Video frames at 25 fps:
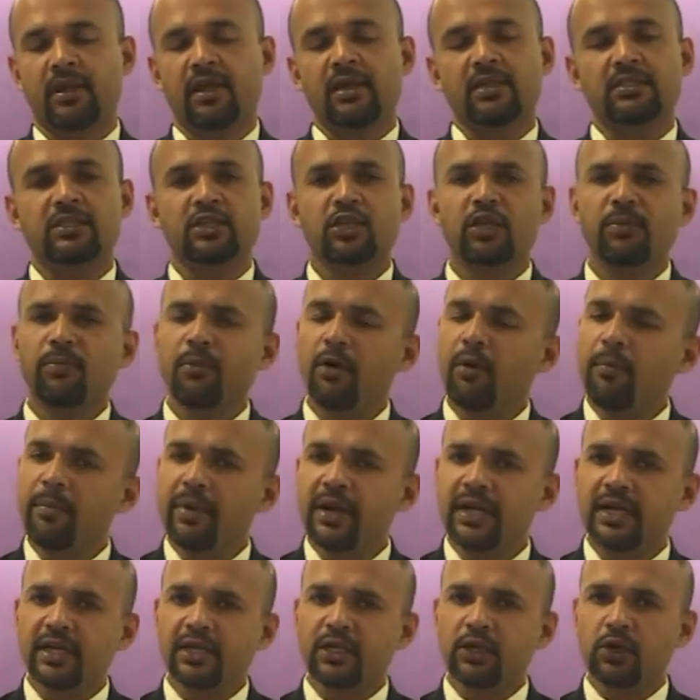So the
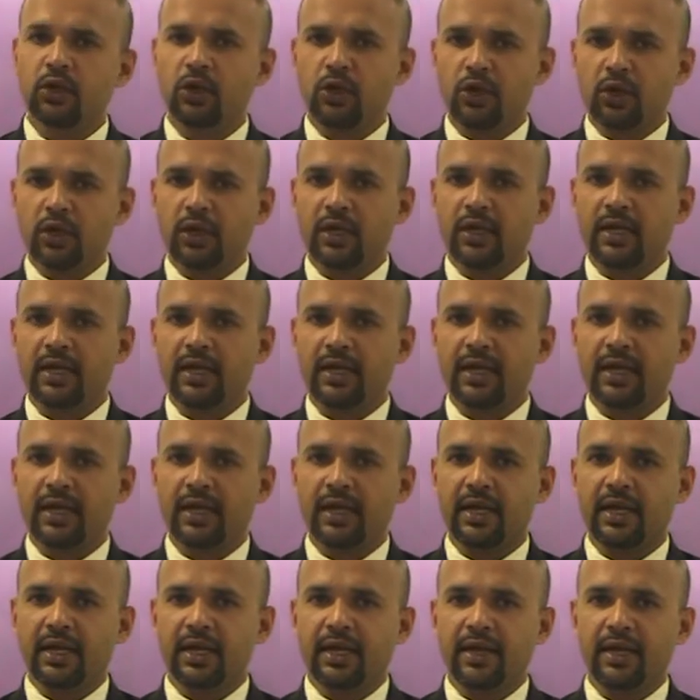moment you look
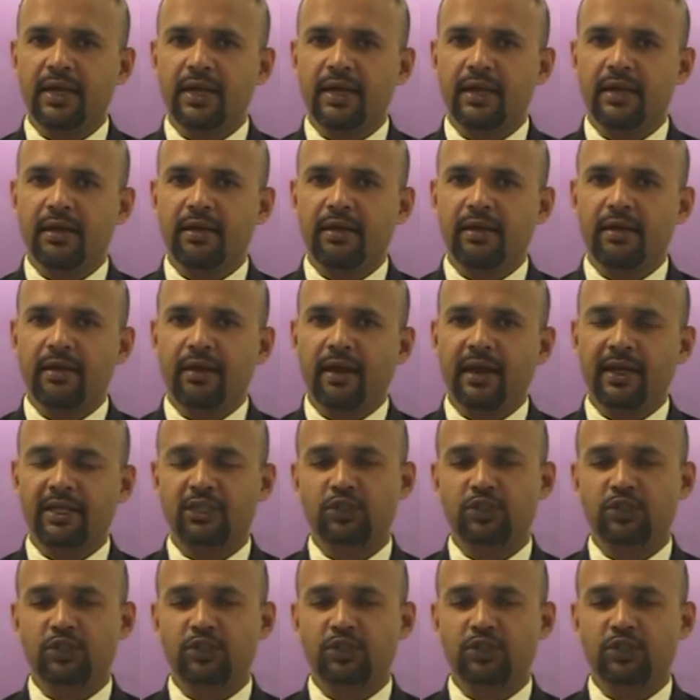at